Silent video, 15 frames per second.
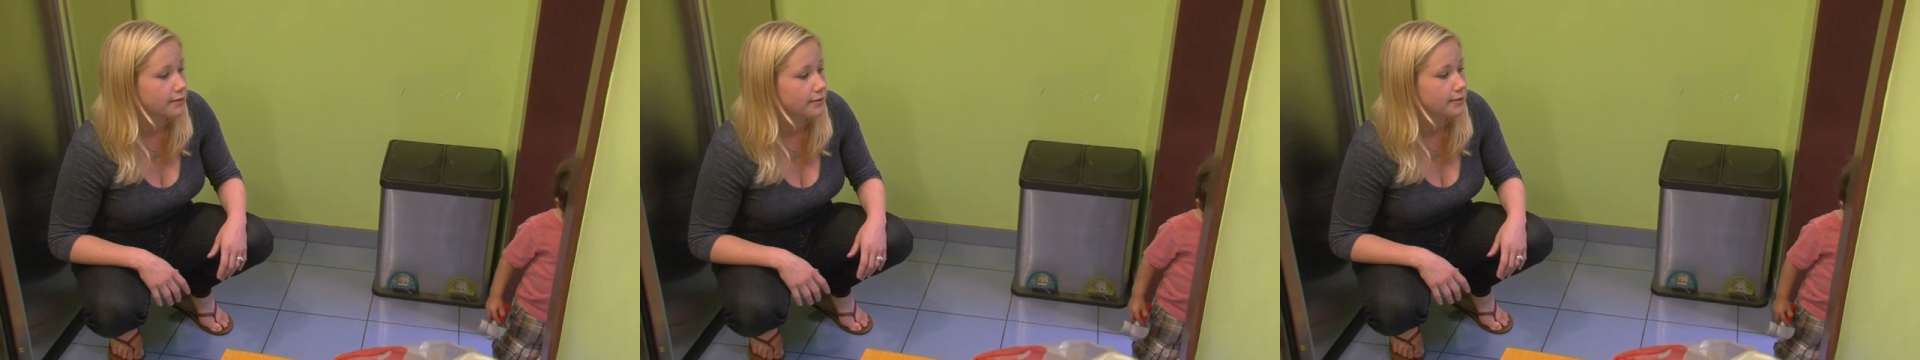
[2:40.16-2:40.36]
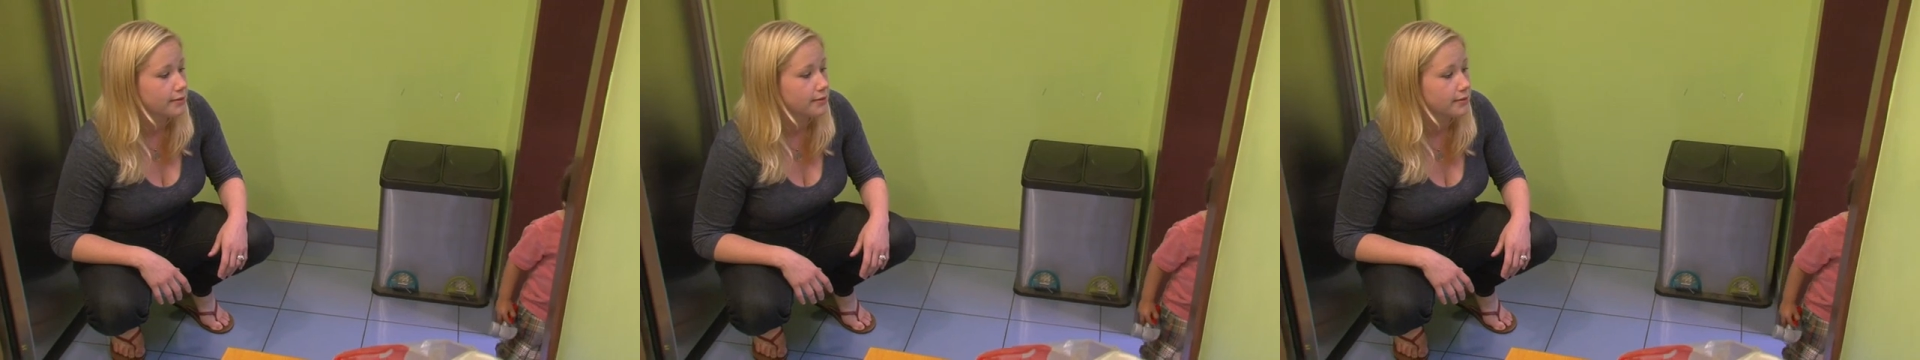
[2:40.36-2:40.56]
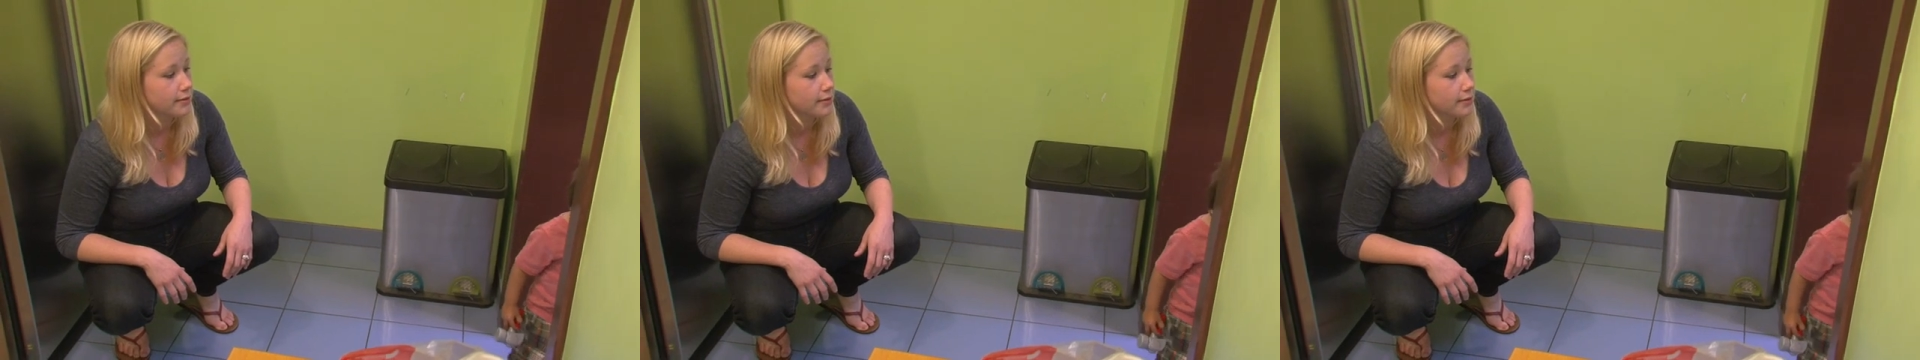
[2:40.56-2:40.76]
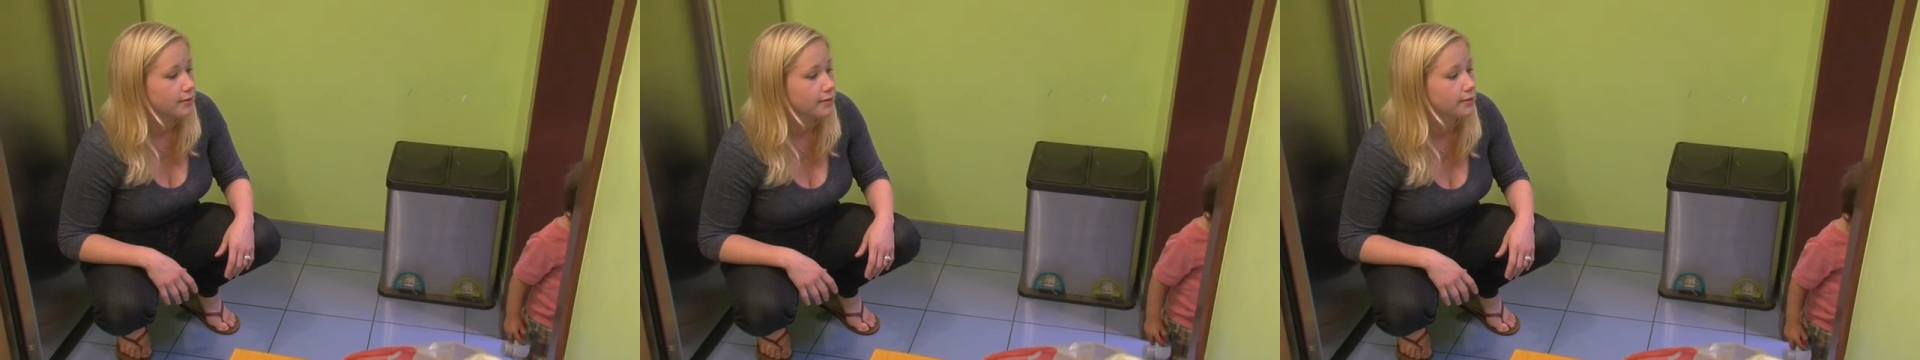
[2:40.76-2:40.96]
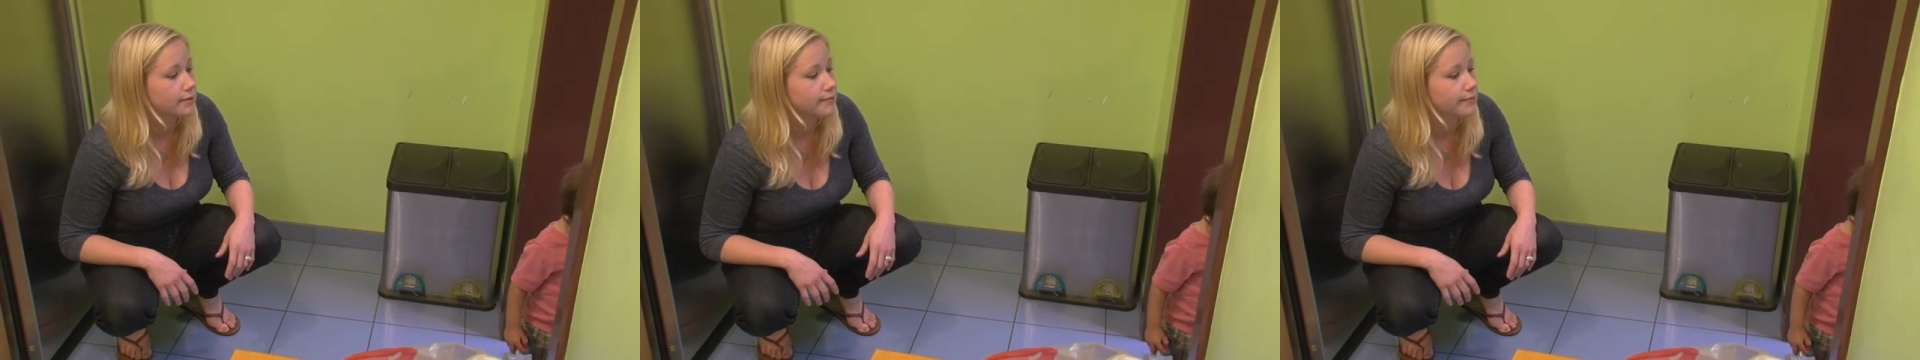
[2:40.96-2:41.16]

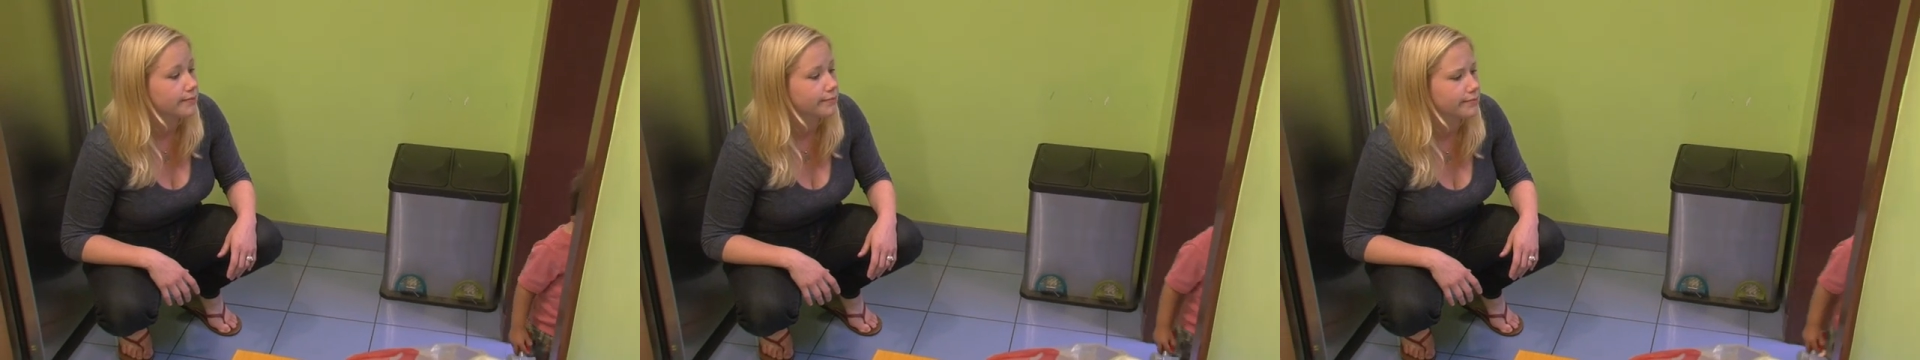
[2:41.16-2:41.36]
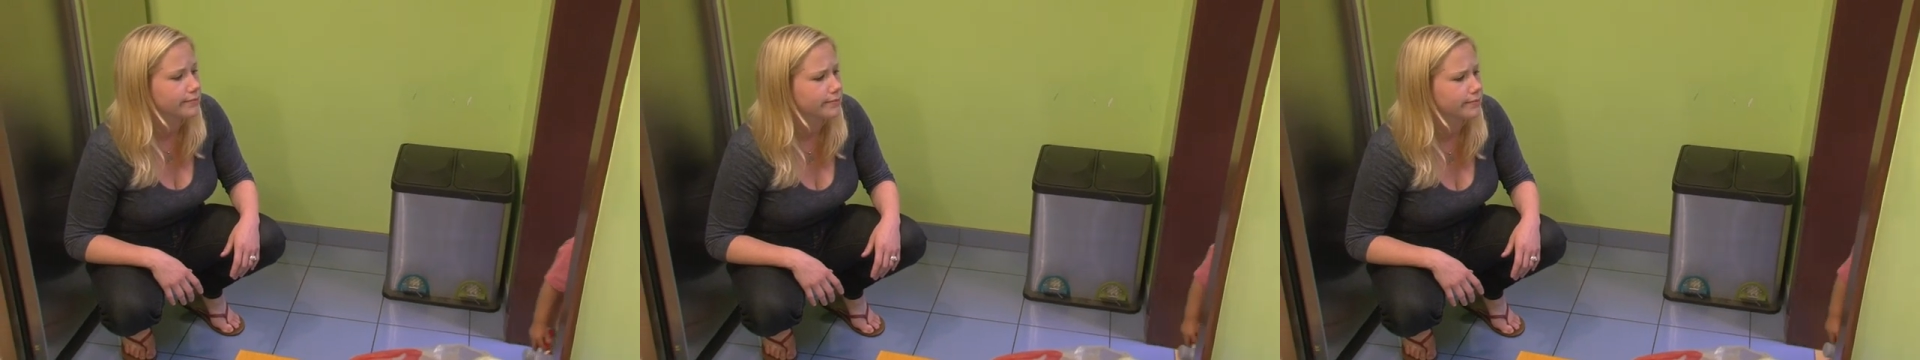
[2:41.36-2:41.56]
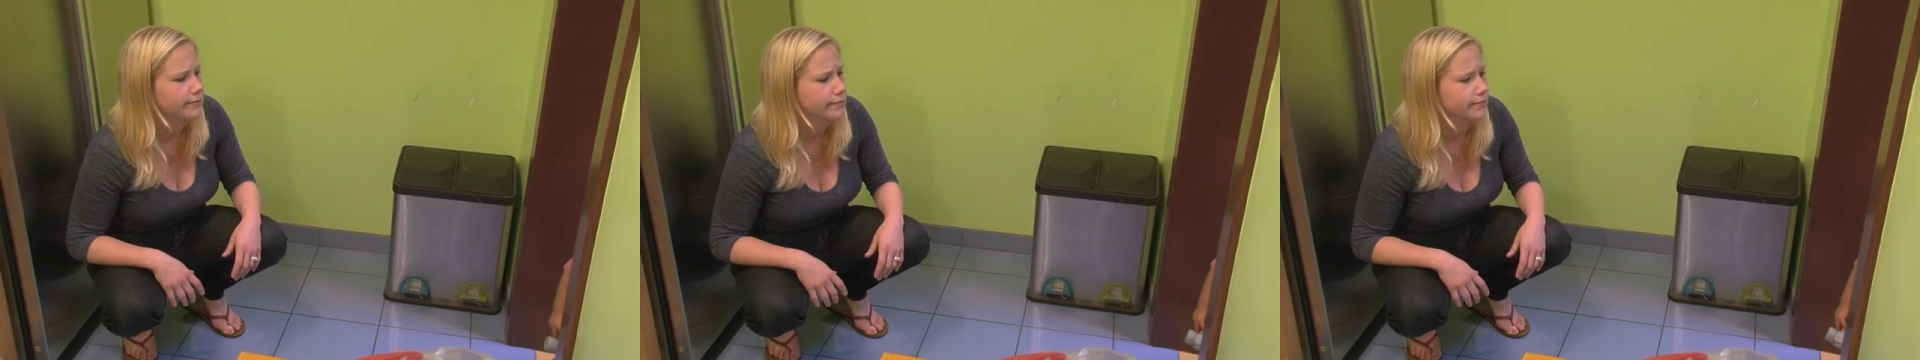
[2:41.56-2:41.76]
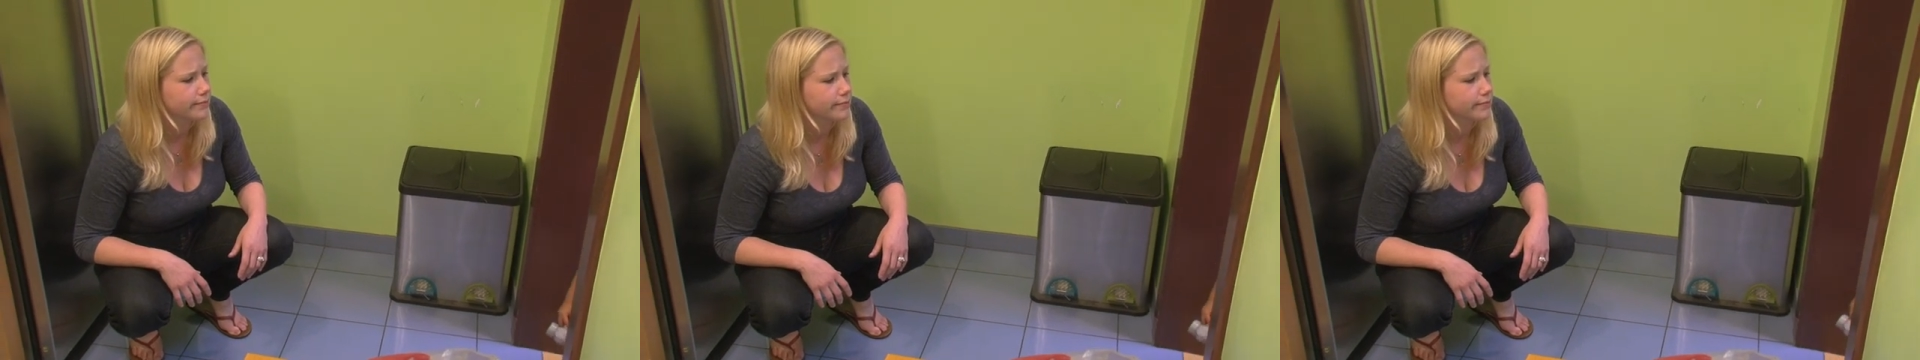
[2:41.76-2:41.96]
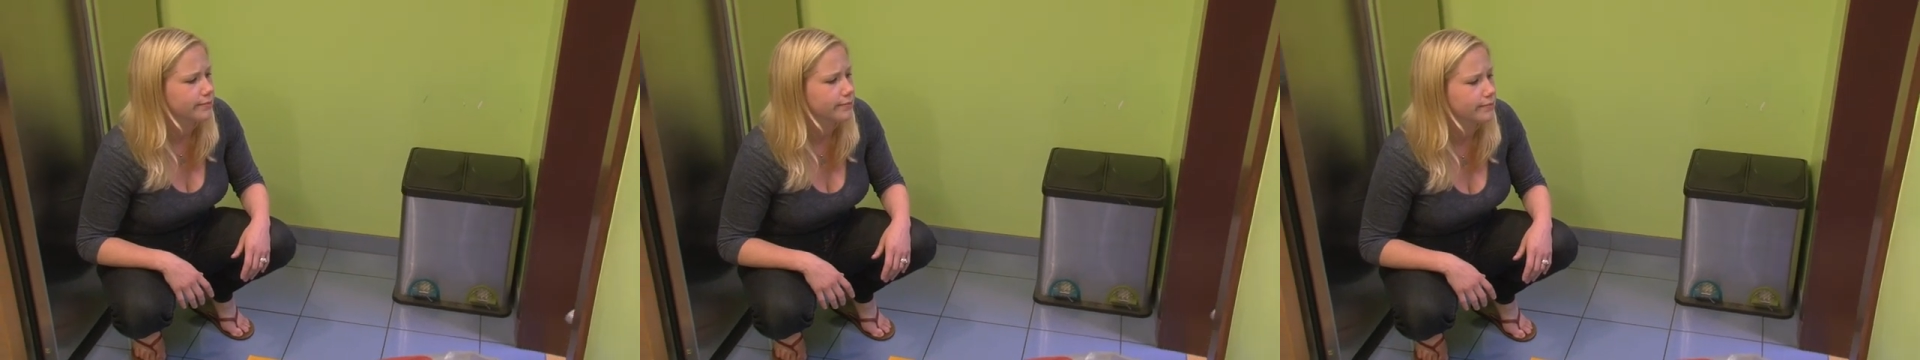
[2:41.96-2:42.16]
[no speech]